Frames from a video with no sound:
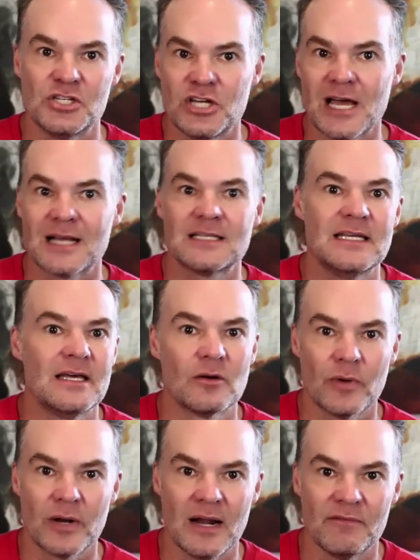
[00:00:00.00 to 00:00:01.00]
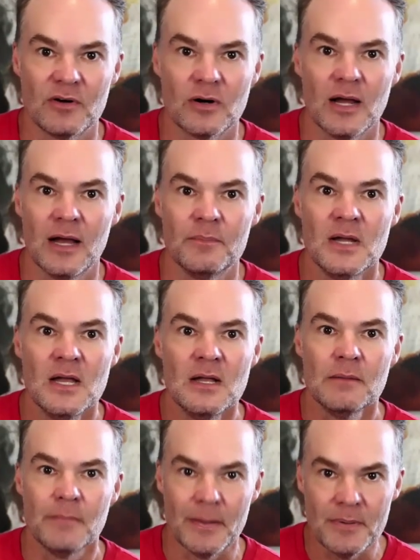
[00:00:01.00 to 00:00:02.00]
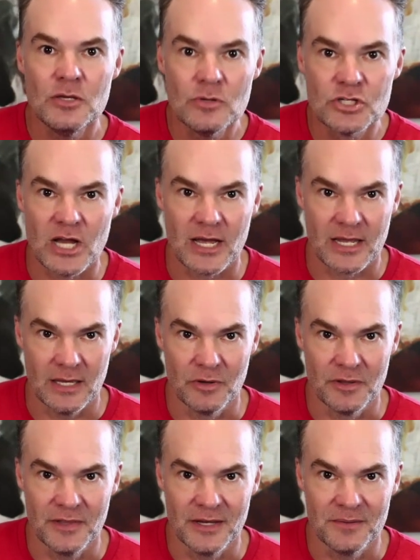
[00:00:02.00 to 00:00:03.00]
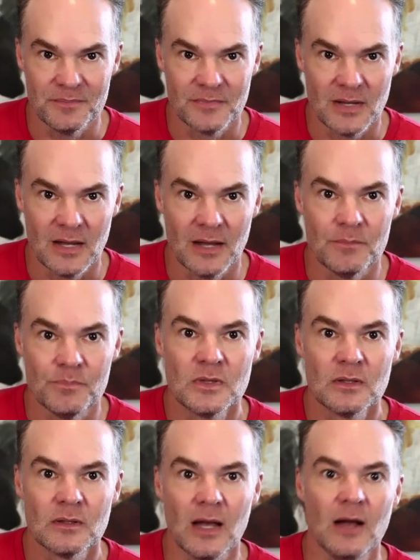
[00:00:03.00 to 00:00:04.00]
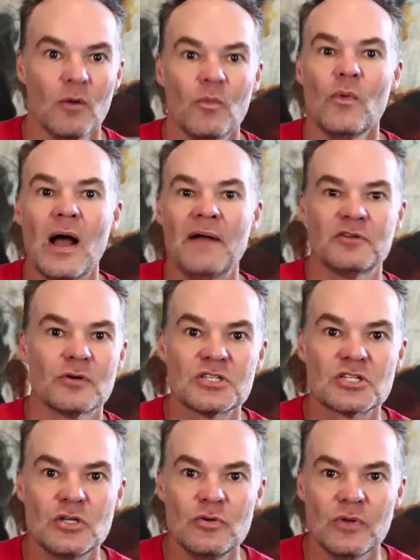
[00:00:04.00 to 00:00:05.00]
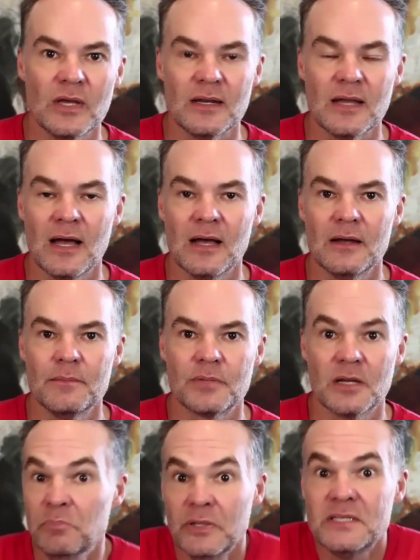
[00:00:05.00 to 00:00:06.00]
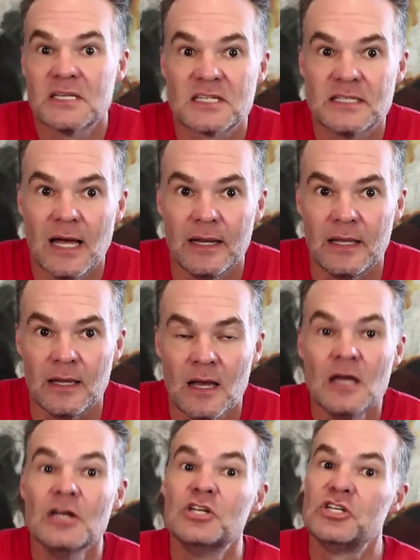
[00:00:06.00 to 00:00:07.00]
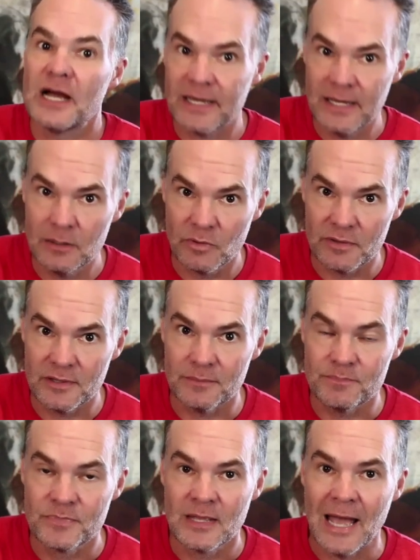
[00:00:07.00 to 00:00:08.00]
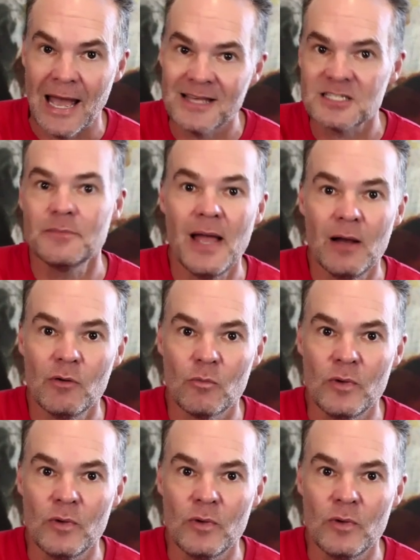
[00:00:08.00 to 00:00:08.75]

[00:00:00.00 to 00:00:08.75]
checked in or whatever, maybe you check in with them. After a student completes a study, check in with them, ask them how it